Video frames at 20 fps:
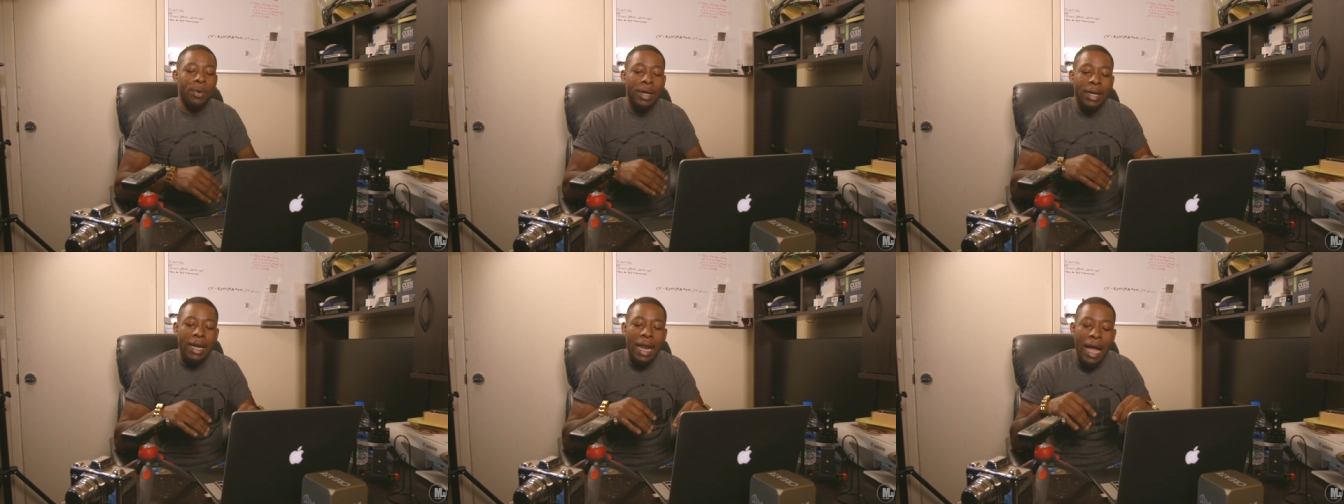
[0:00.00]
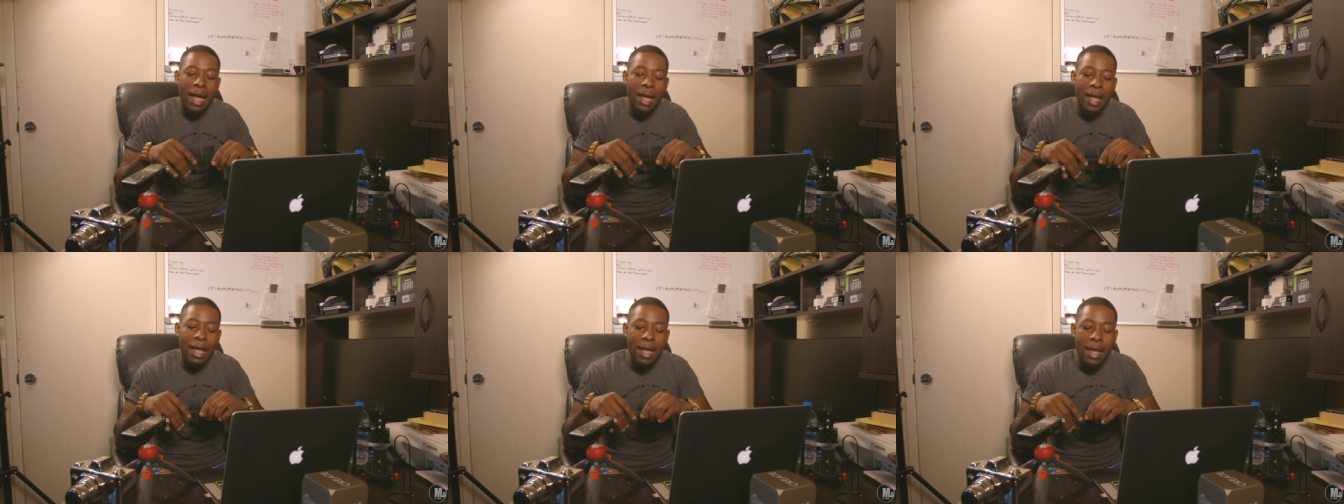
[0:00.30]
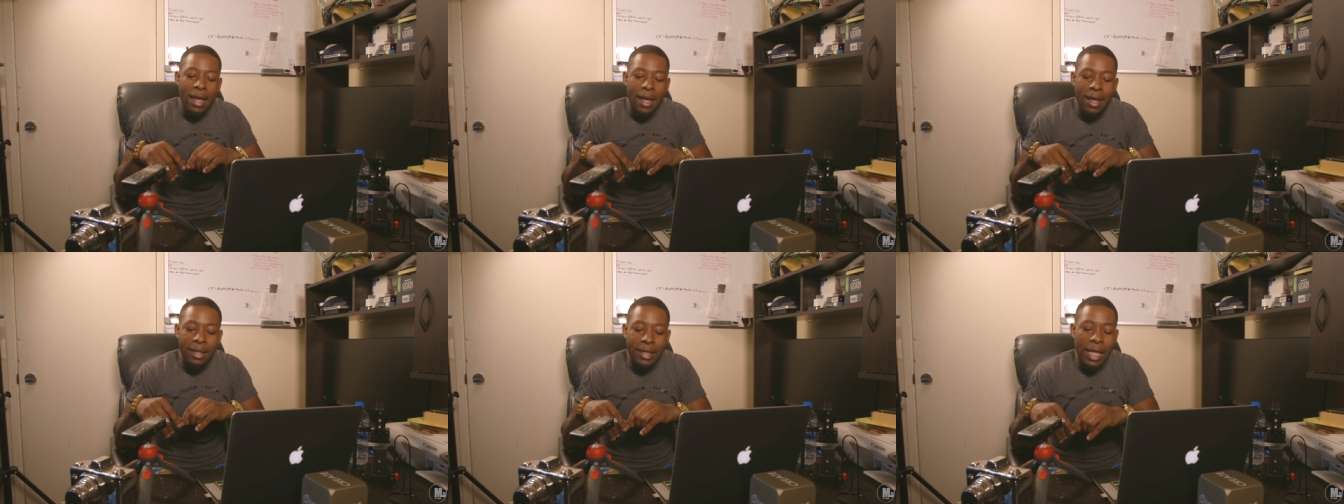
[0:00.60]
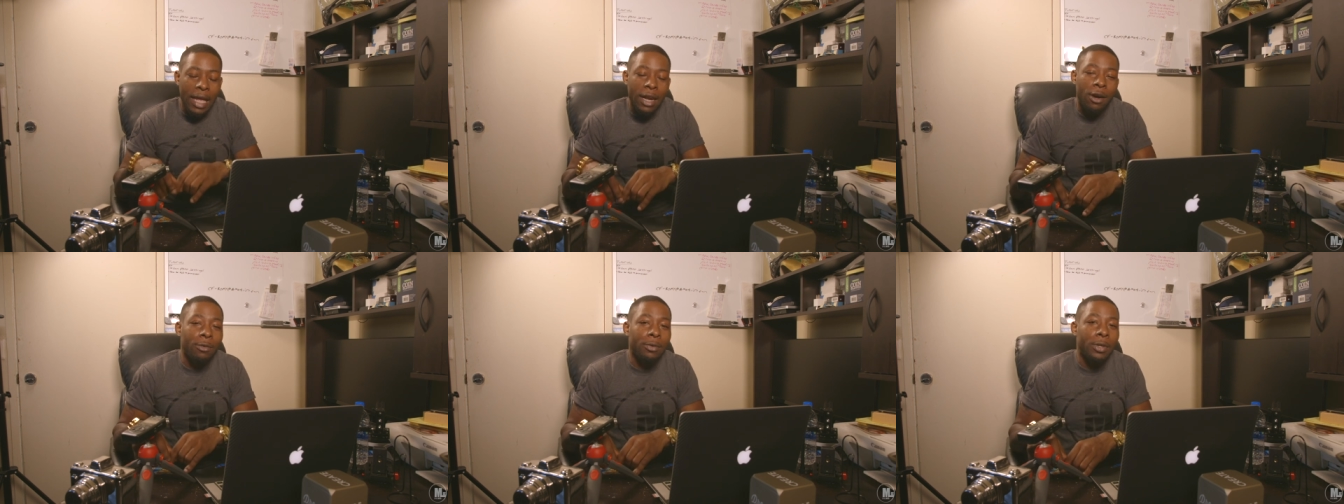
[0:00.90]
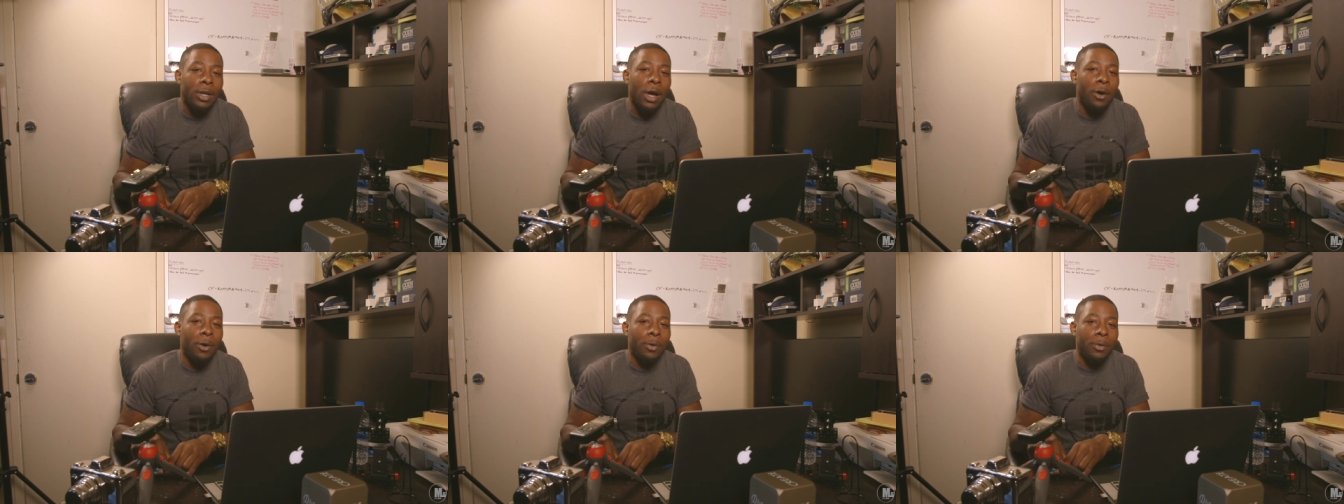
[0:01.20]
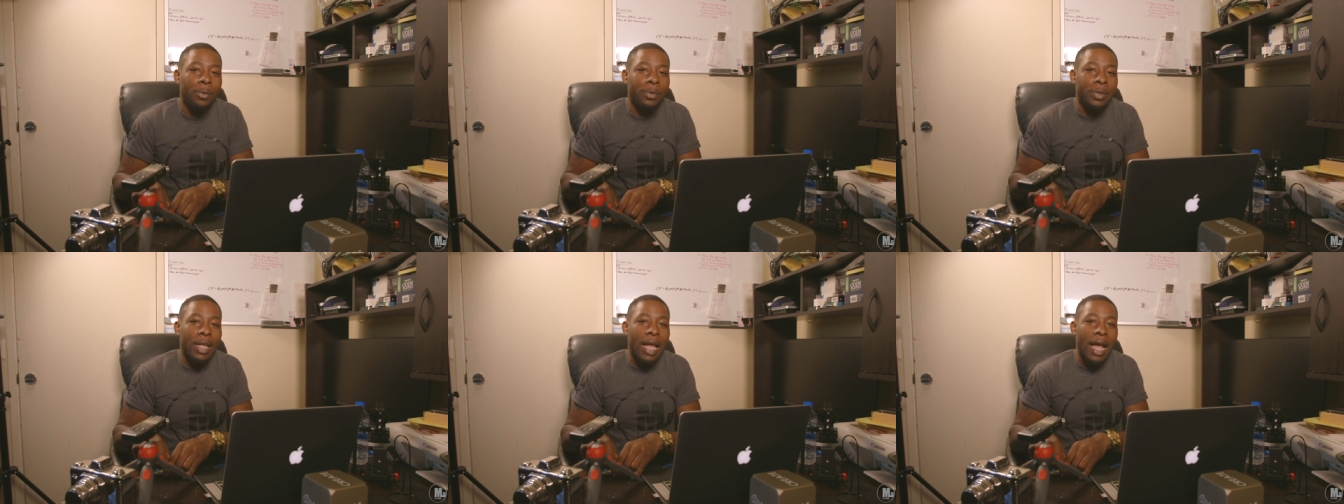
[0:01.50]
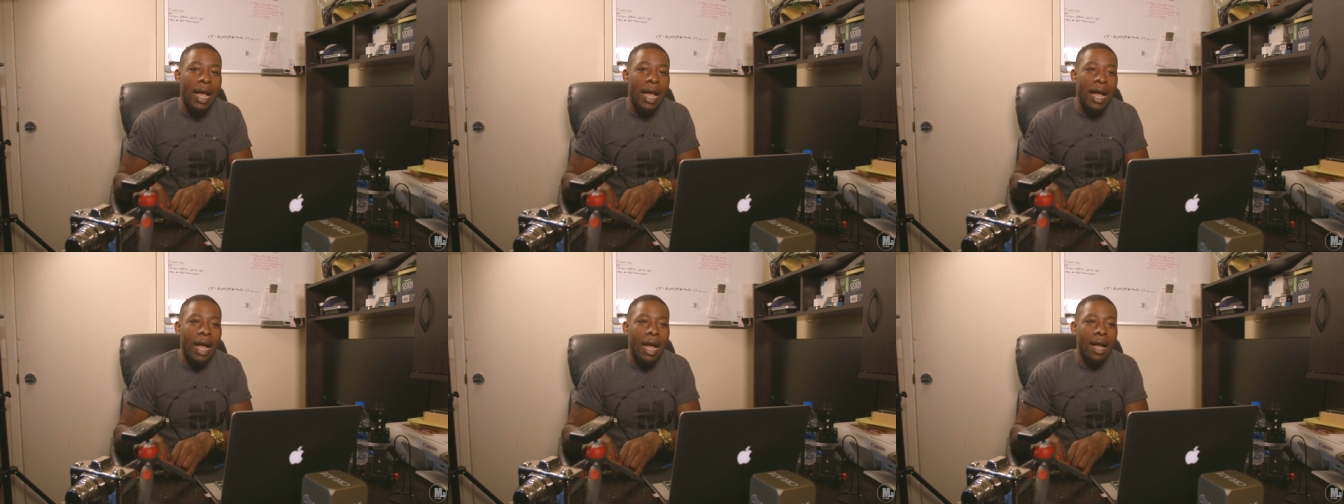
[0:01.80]
when they don't know
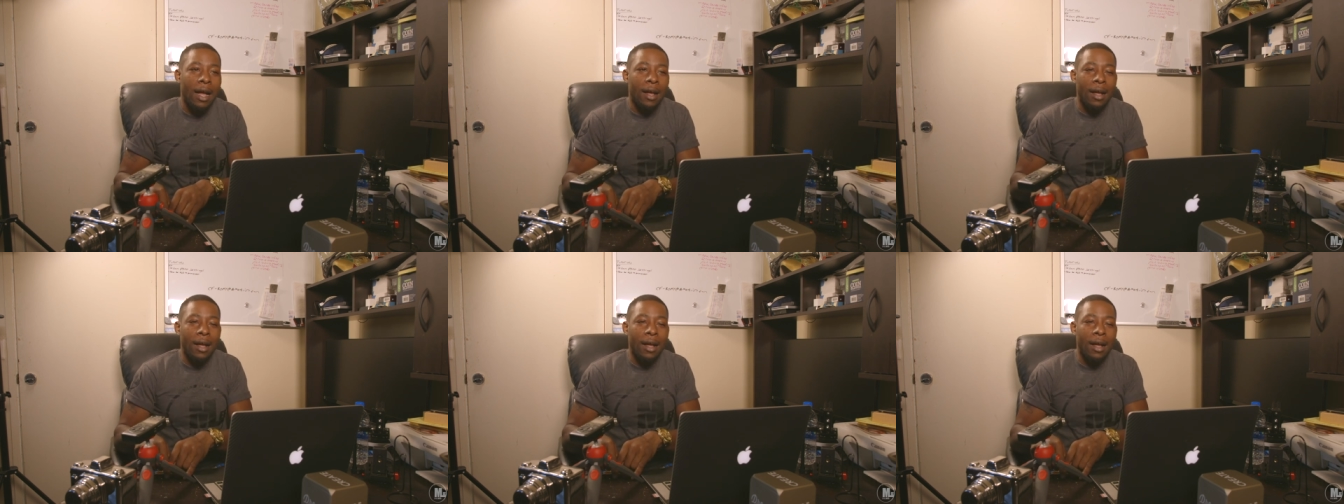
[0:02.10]
that